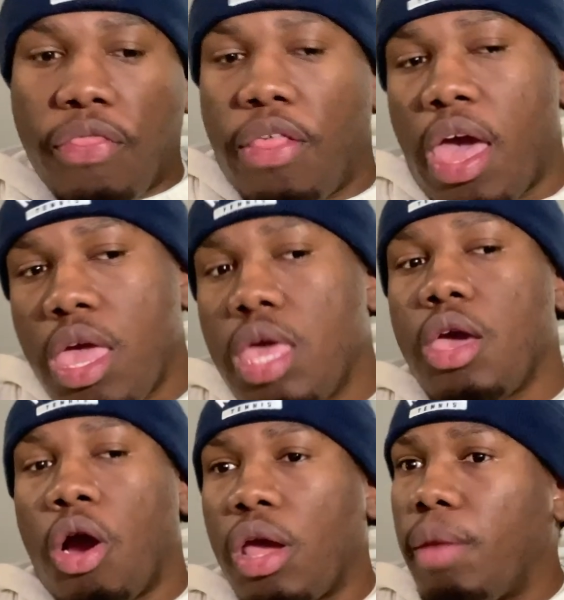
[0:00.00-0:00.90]

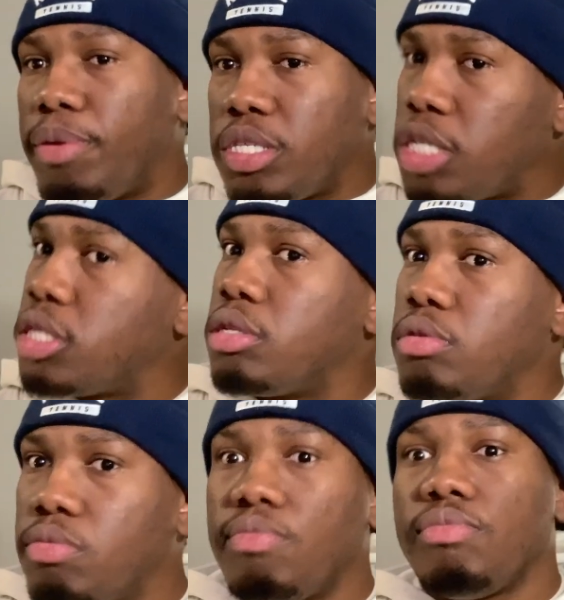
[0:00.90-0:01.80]
They are in a
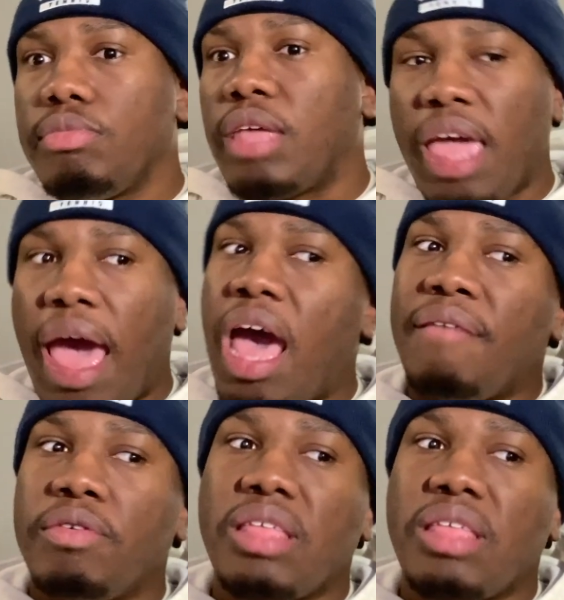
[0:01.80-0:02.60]
position. They have